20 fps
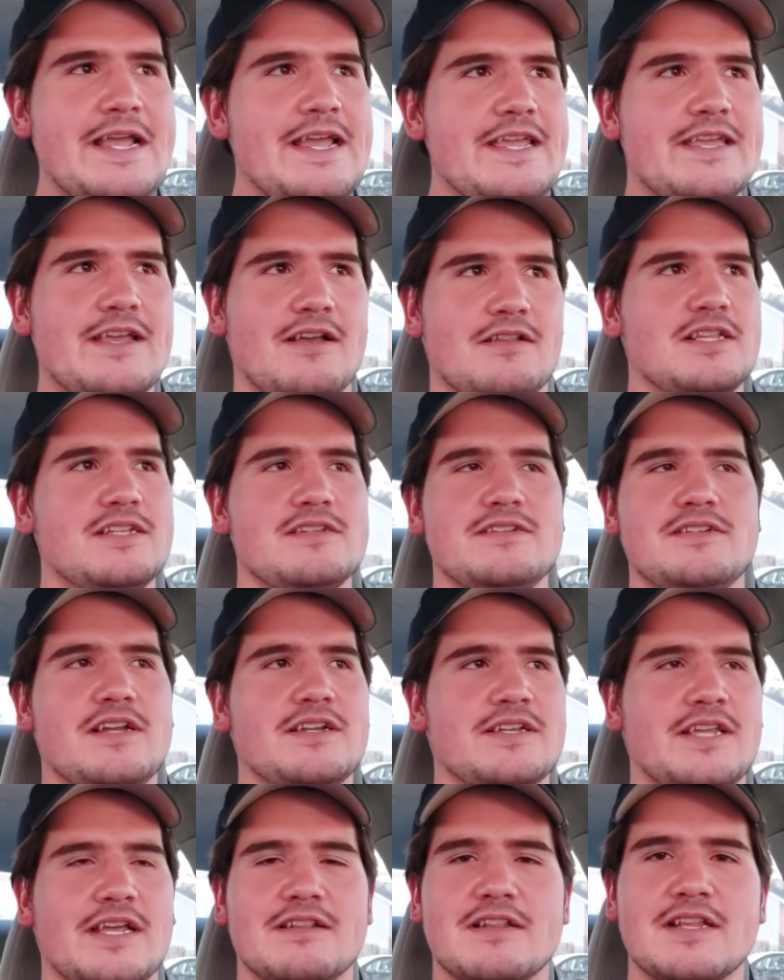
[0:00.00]
Yeah,
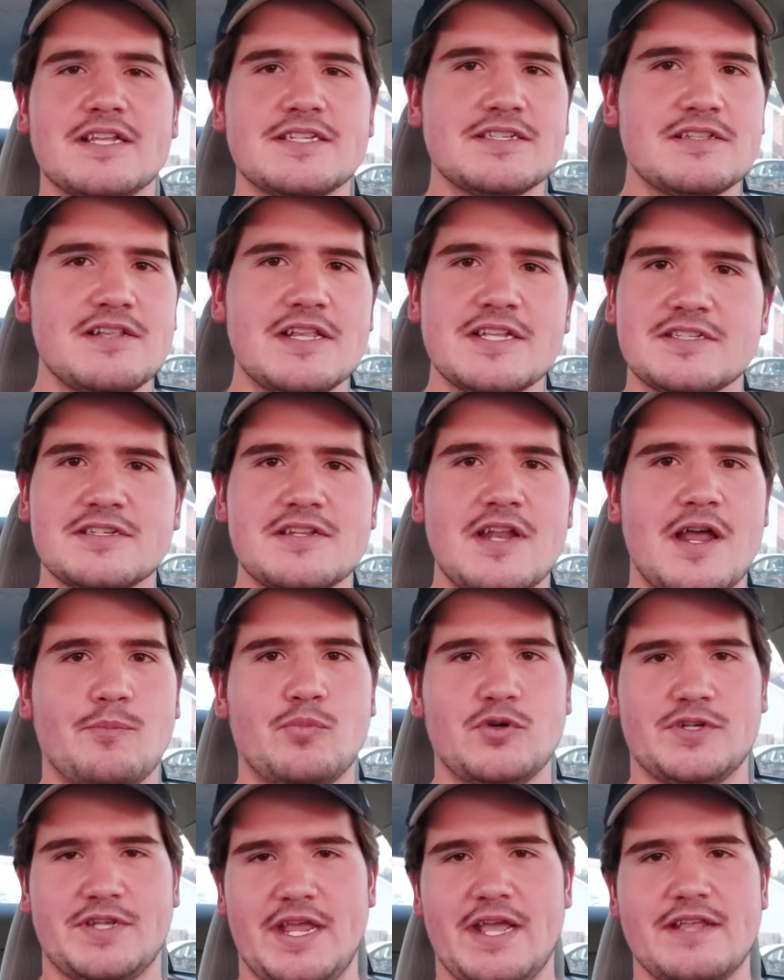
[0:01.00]
again, let's not
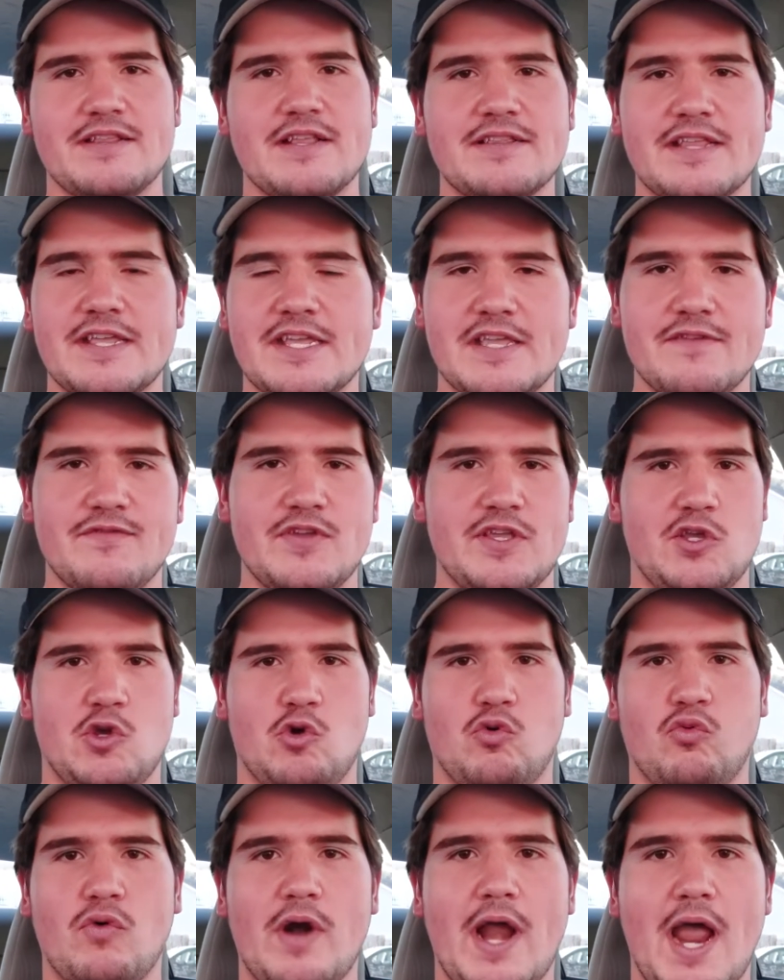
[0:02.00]
pretend that they give a
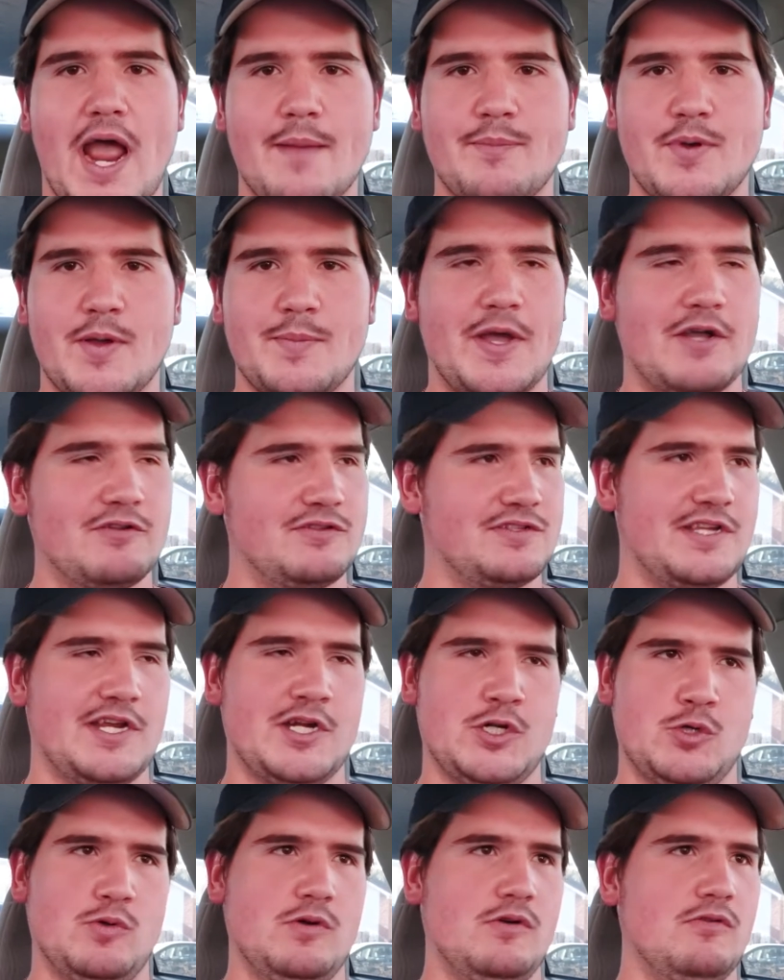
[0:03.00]
crap about
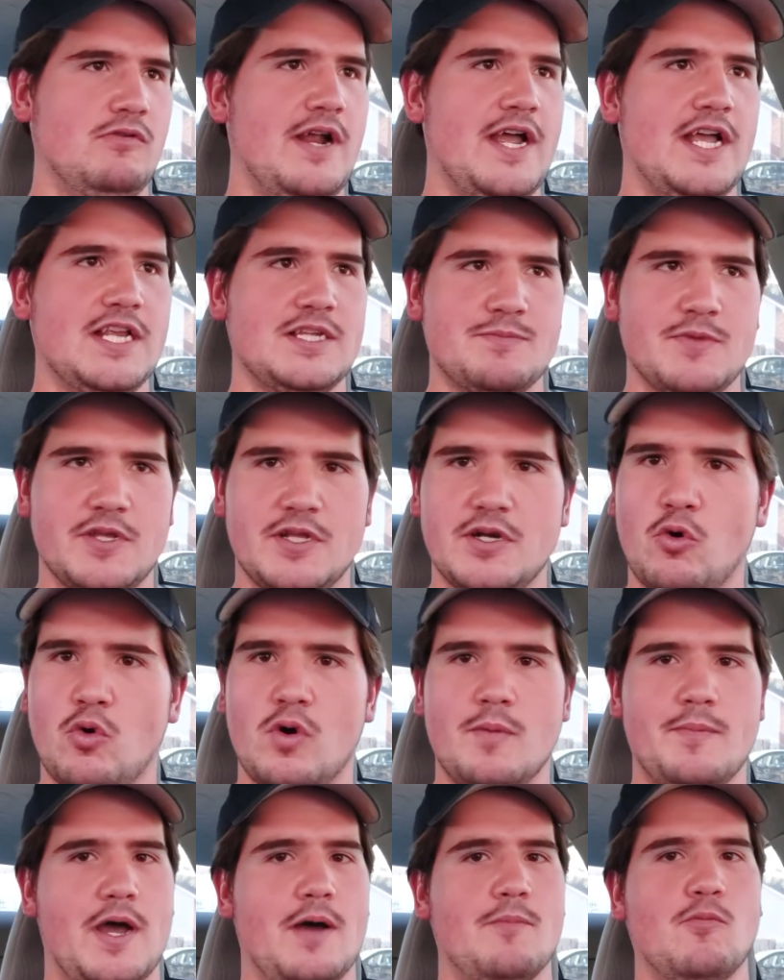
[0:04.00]
sexual harassment or
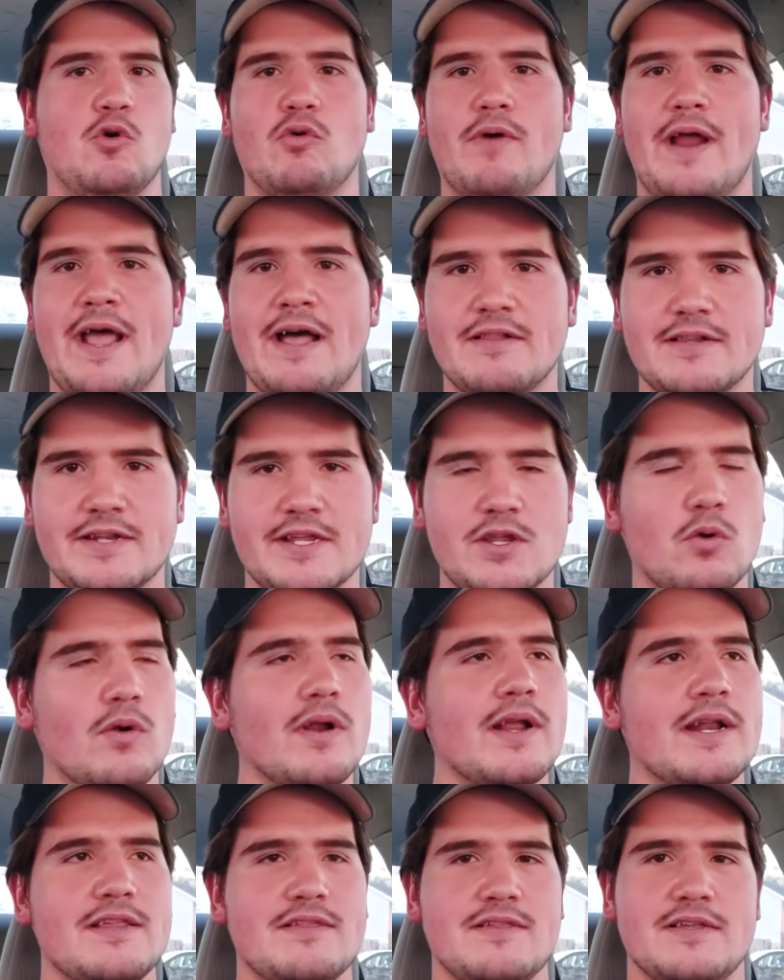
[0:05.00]
about morality or
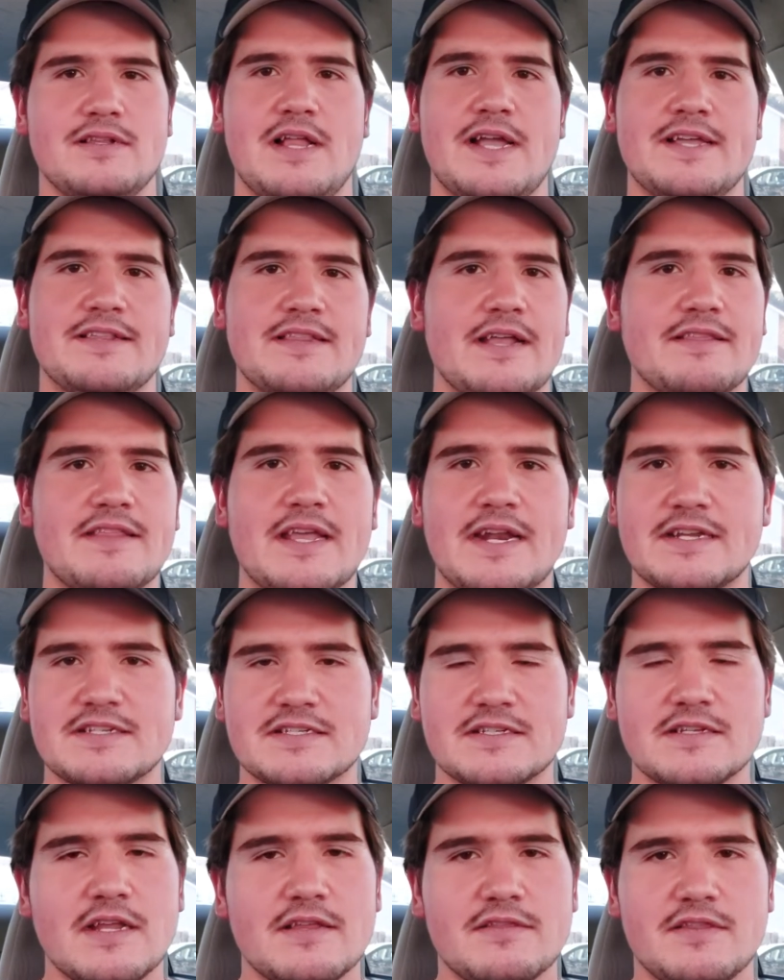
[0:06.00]
anything like that. That has
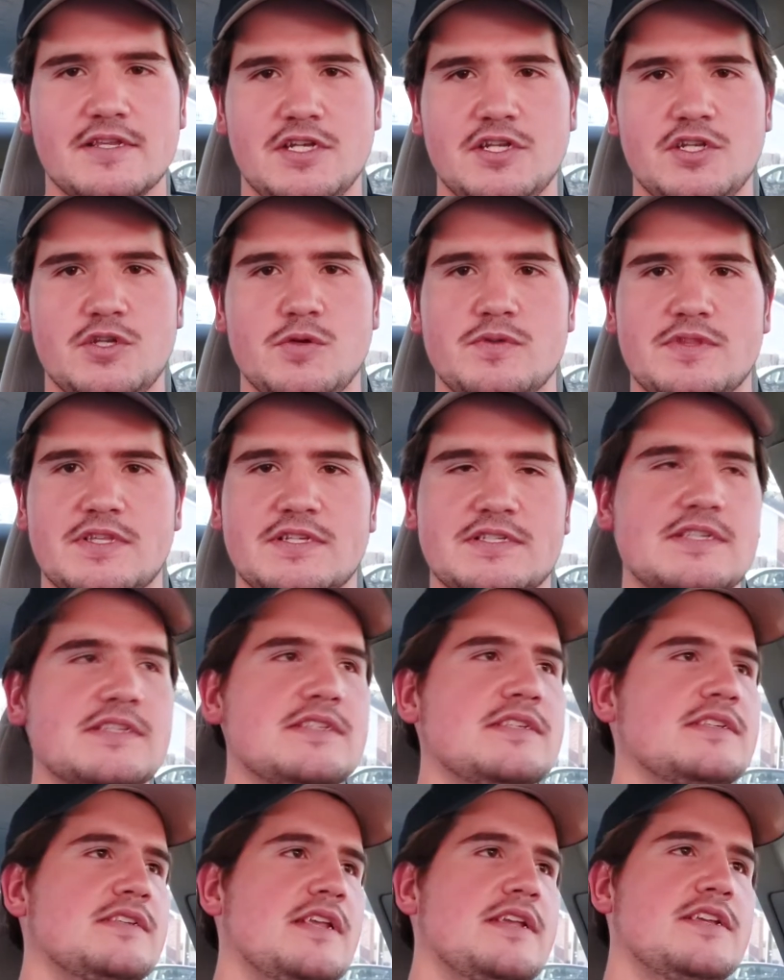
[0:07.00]
nothing to do with this.
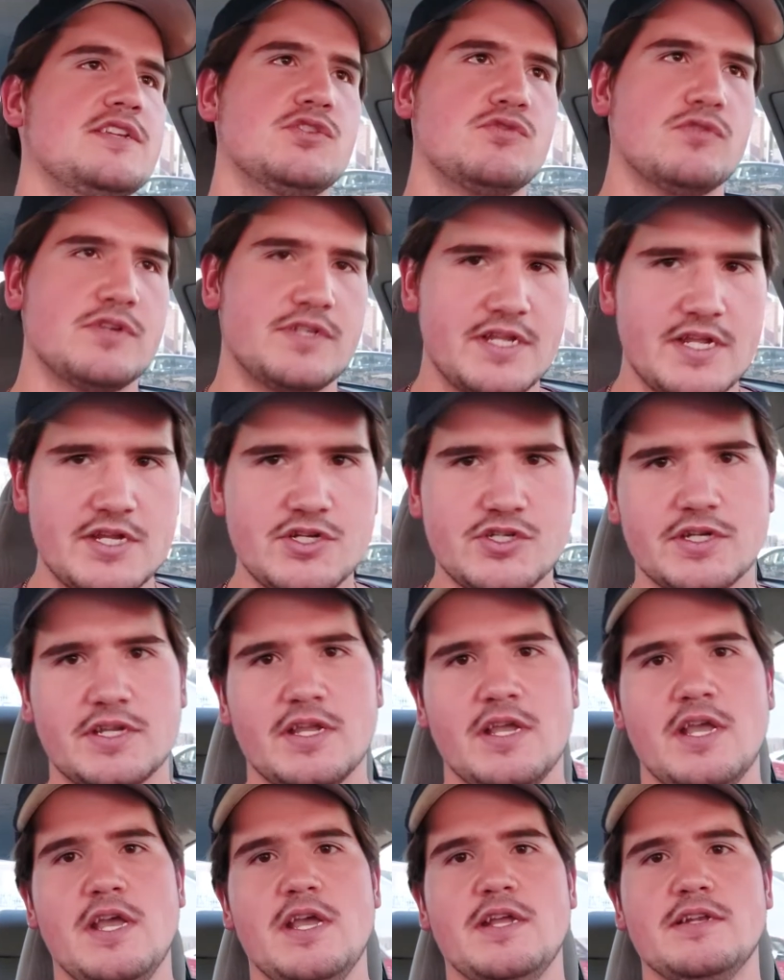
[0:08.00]
This is a strategic
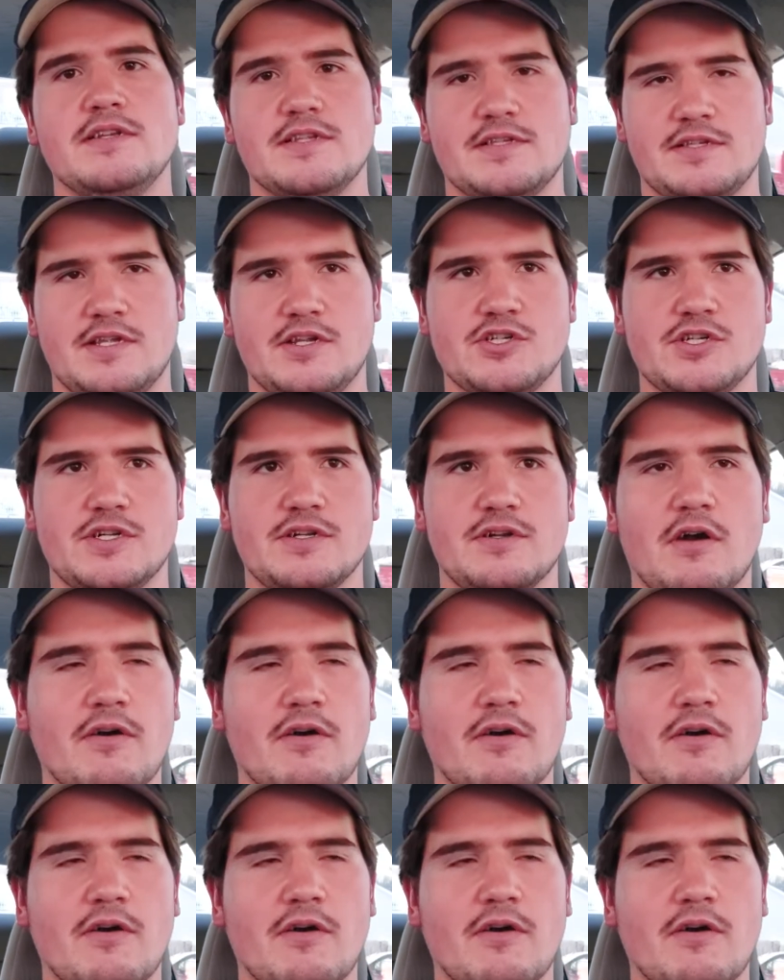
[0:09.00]
decision.